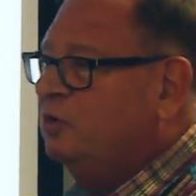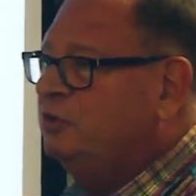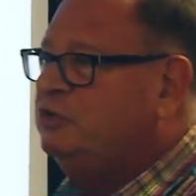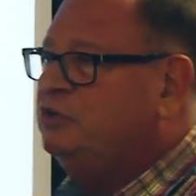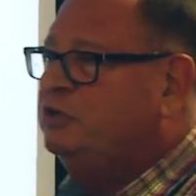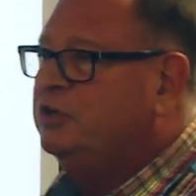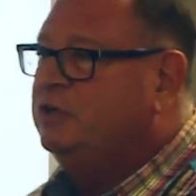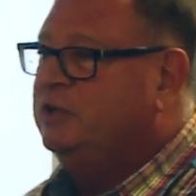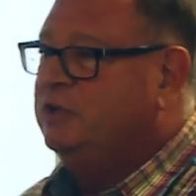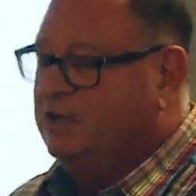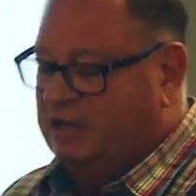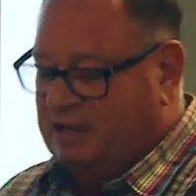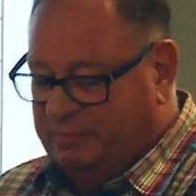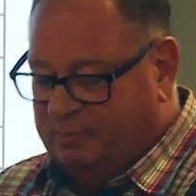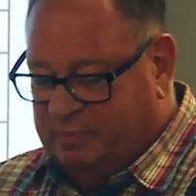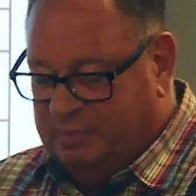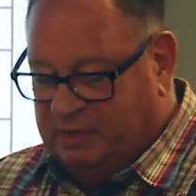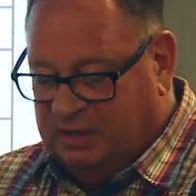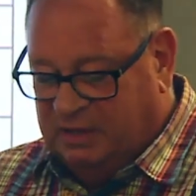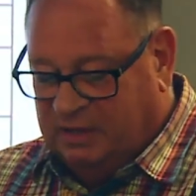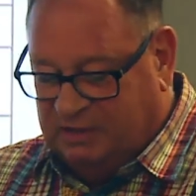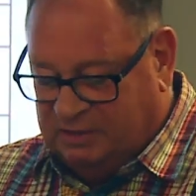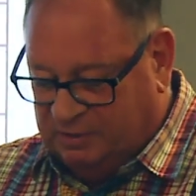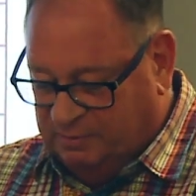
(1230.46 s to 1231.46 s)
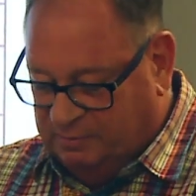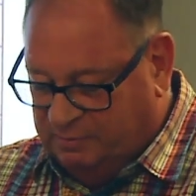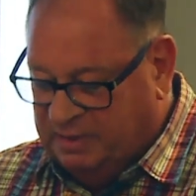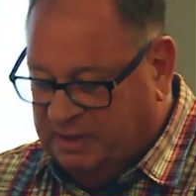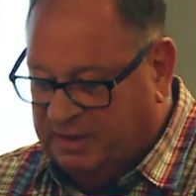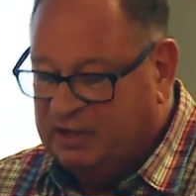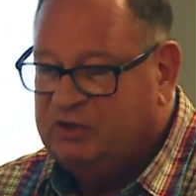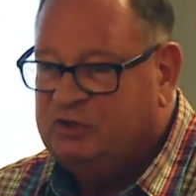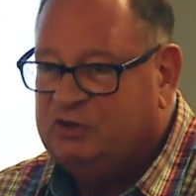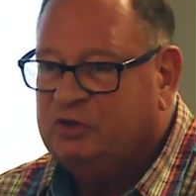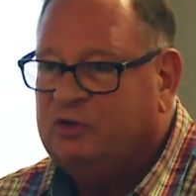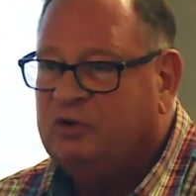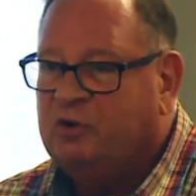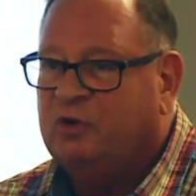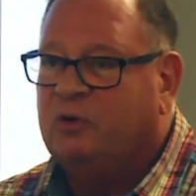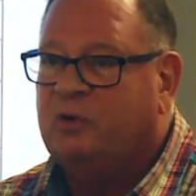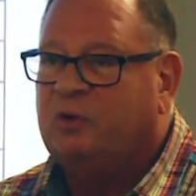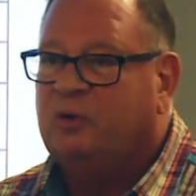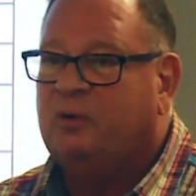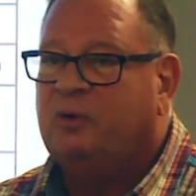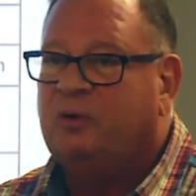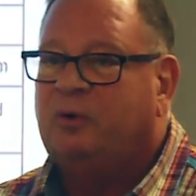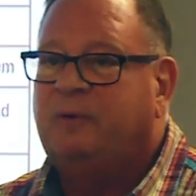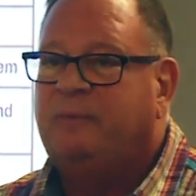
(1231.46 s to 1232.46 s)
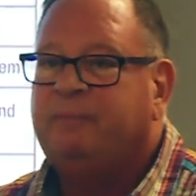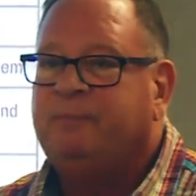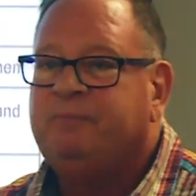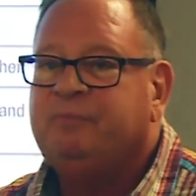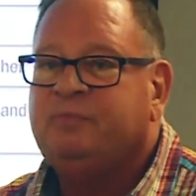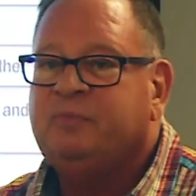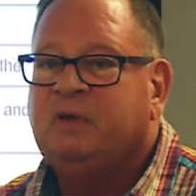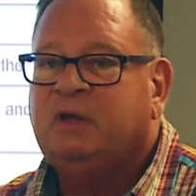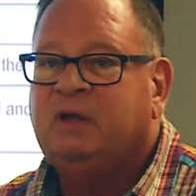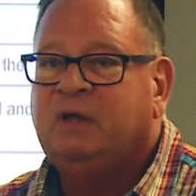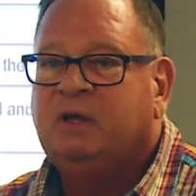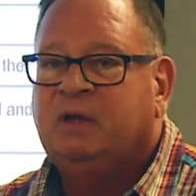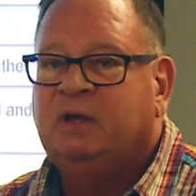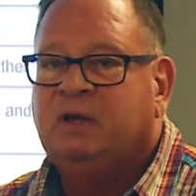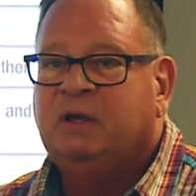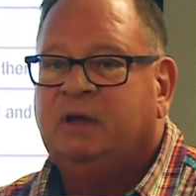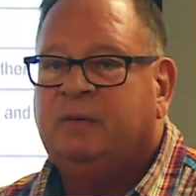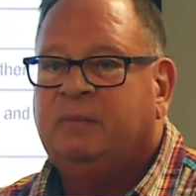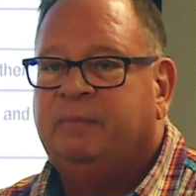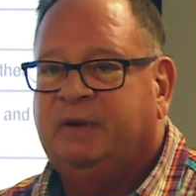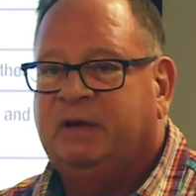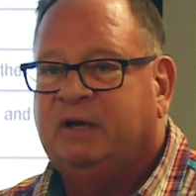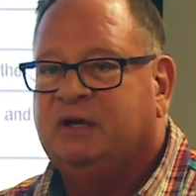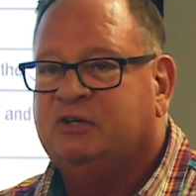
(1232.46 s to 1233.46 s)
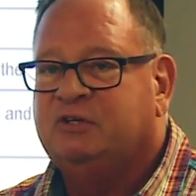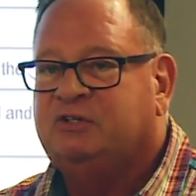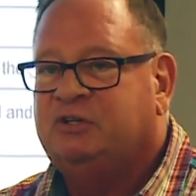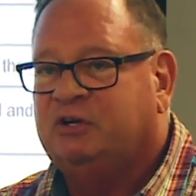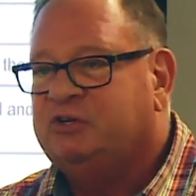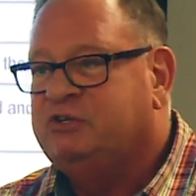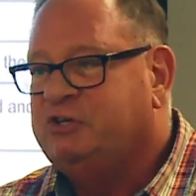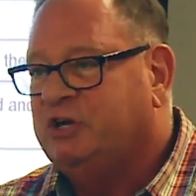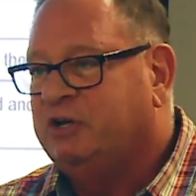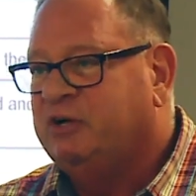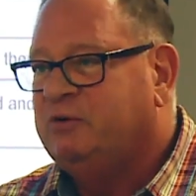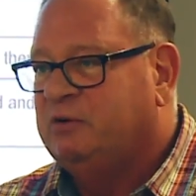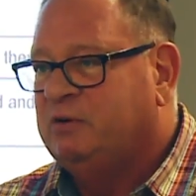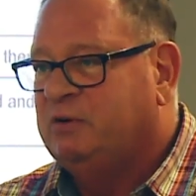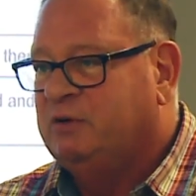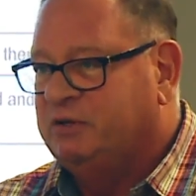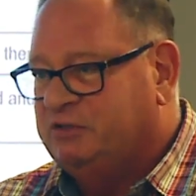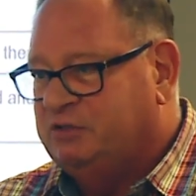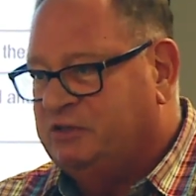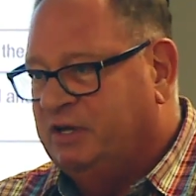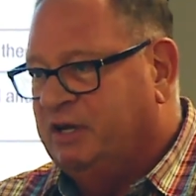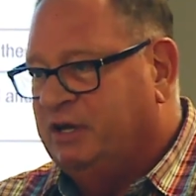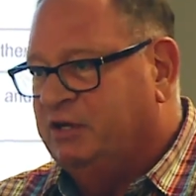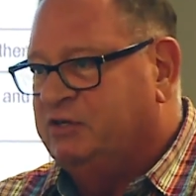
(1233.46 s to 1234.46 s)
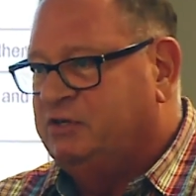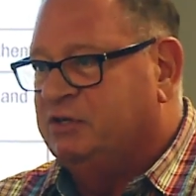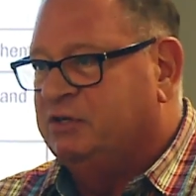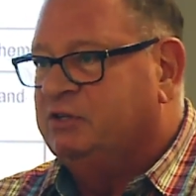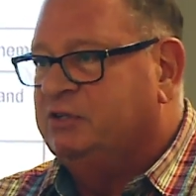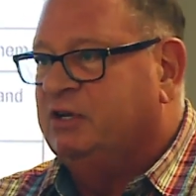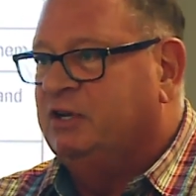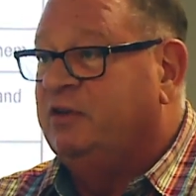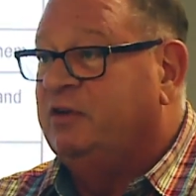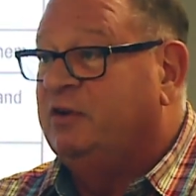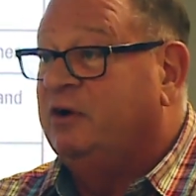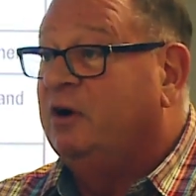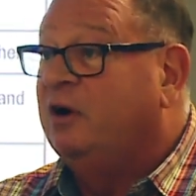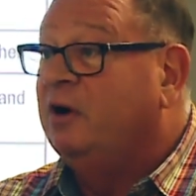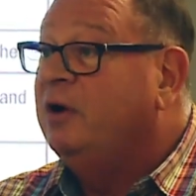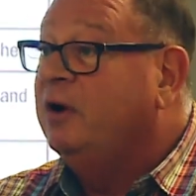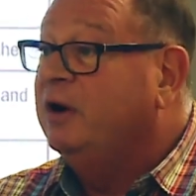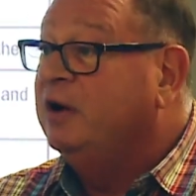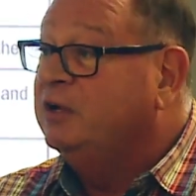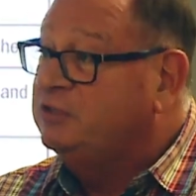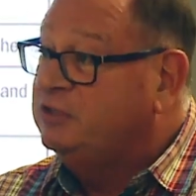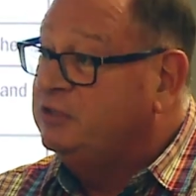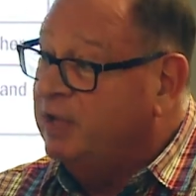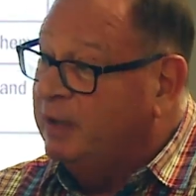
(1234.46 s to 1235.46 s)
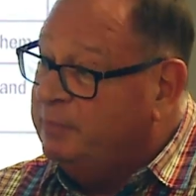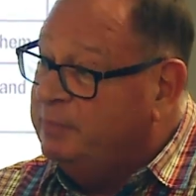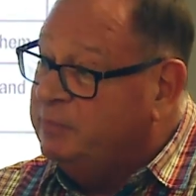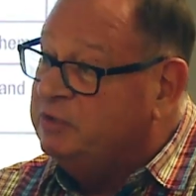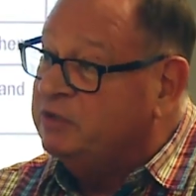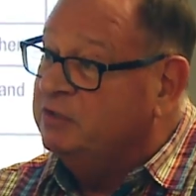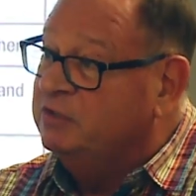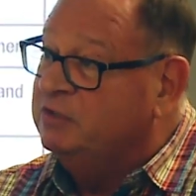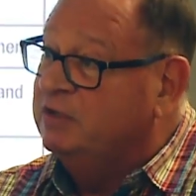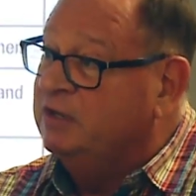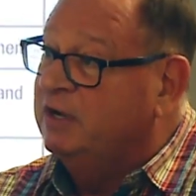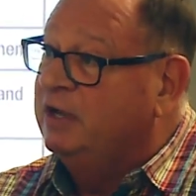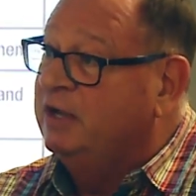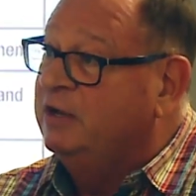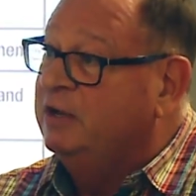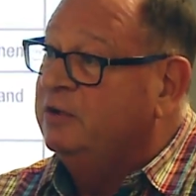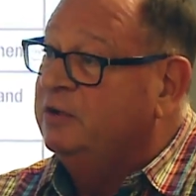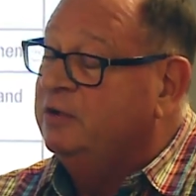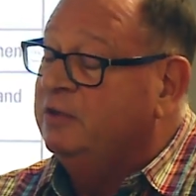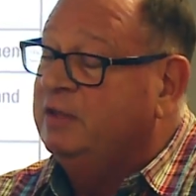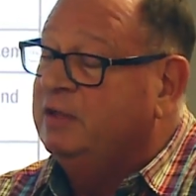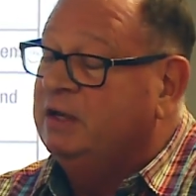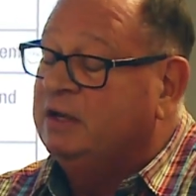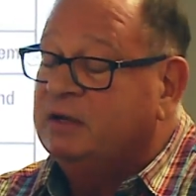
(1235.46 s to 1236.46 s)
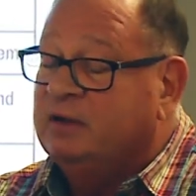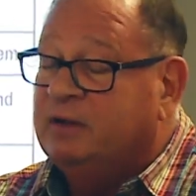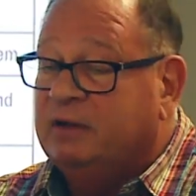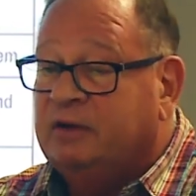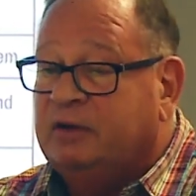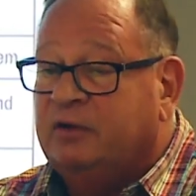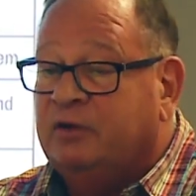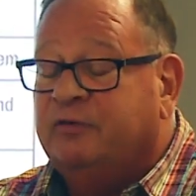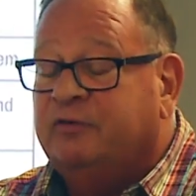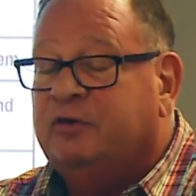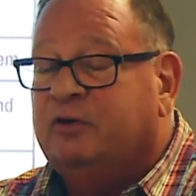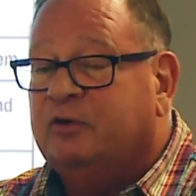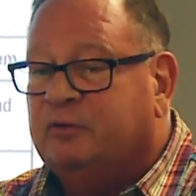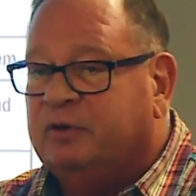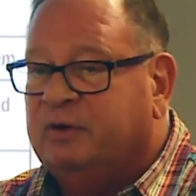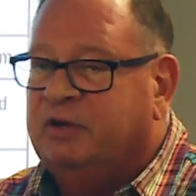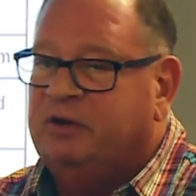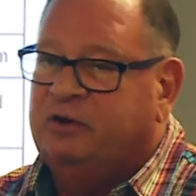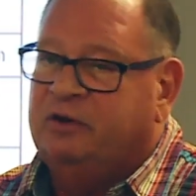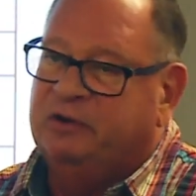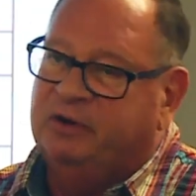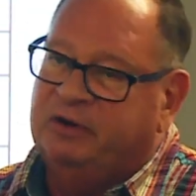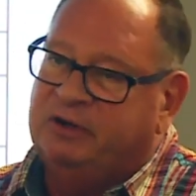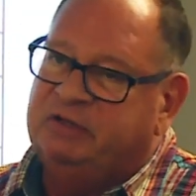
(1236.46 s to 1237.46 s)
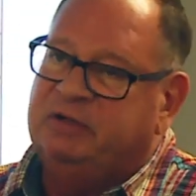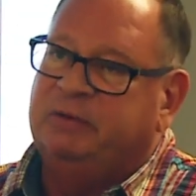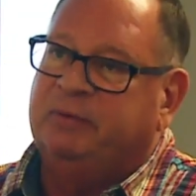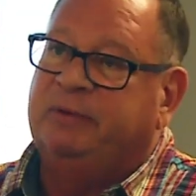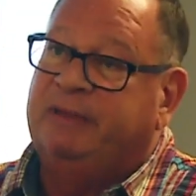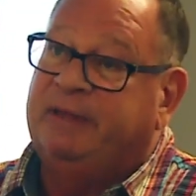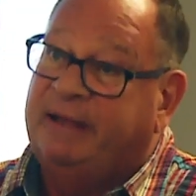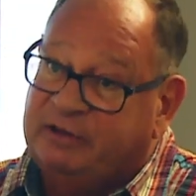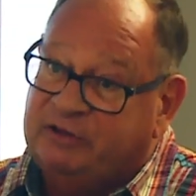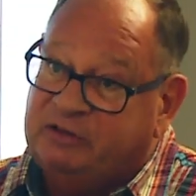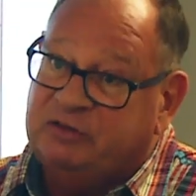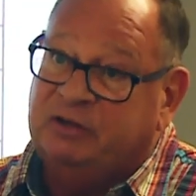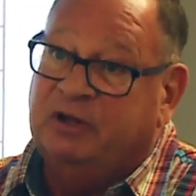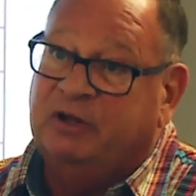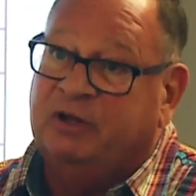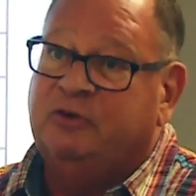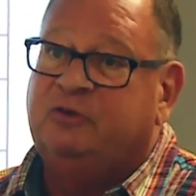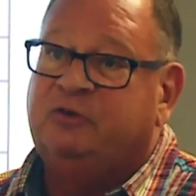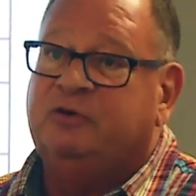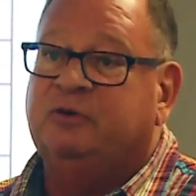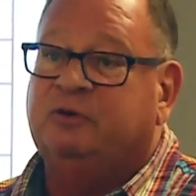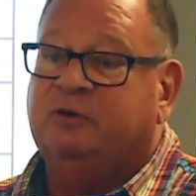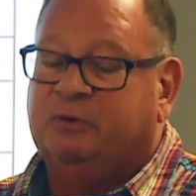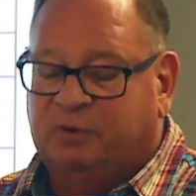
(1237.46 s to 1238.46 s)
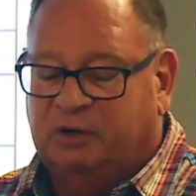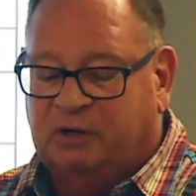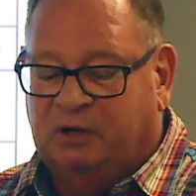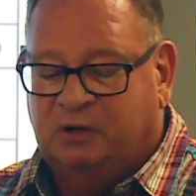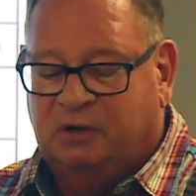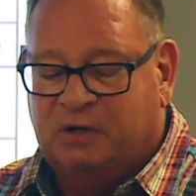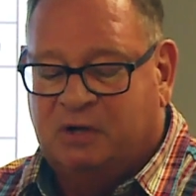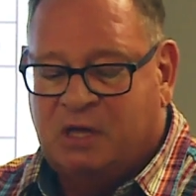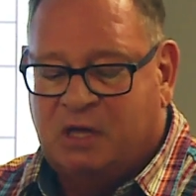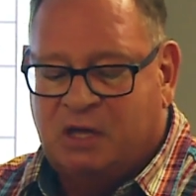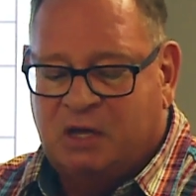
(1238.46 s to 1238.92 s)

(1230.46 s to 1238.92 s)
should not be to pigeonhole, because there are generalizations and there are exceptions. And I know that, you know, if you read it, you're going to say, well, that's not true. Well,